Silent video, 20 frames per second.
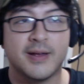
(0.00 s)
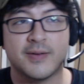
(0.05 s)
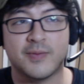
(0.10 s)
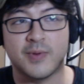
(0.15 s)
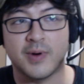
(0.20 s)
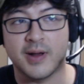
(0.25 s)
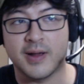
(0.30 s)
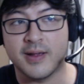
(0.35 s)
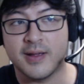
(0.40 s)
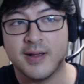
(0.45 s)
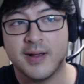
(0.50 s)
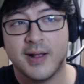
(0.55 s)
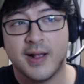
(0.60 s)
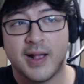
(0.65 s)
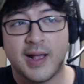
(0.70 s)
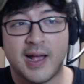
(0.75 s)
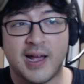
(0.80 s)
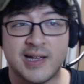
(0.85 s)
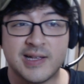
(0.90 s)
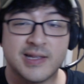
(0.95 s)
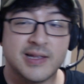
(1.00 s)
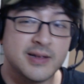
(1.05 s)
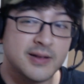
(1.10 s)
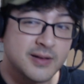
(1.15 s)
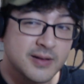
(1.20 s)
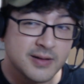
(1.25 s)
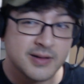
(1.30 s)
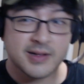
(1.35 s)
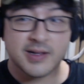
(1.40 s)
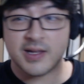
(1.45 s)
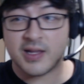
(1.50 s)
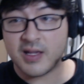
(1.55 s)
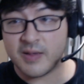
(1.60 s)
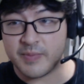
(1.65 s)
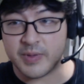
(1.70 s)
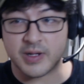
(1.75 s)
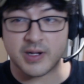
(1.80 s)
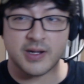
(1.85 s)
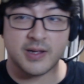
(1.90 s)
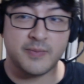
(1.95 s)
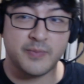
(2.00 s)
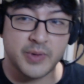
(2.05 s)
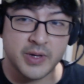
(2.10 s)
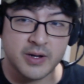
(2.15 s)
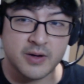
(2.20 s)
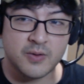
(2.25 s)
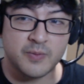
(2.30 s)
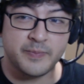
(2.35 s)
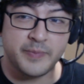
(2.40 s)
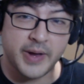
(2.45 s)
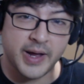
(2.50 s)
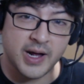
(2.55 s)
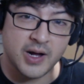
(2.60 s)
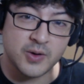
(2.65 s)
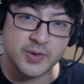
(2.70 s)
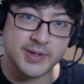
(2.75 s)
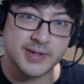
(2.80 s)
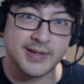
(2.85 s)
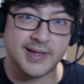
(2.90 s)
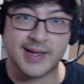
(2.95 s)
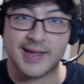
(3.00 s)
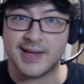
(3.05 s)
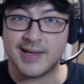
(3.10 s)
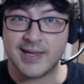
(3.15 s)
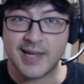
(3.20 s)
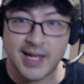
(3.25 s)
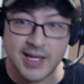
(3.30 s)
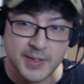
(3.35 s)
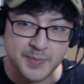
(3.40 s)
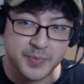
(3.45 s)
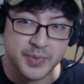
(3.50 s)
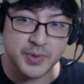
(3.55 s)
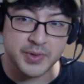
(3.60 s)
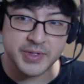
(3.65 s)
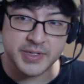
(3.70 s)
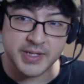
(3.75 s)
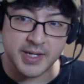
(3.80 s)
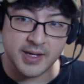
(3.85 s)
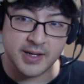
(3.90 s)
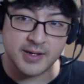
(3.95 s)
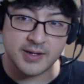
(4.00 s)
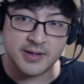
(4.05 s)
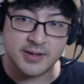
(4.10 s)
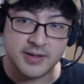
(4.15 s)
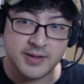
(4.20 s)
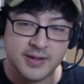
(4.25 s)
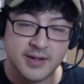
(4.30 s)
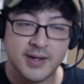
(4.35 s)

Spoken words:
right, has typically been about like 10%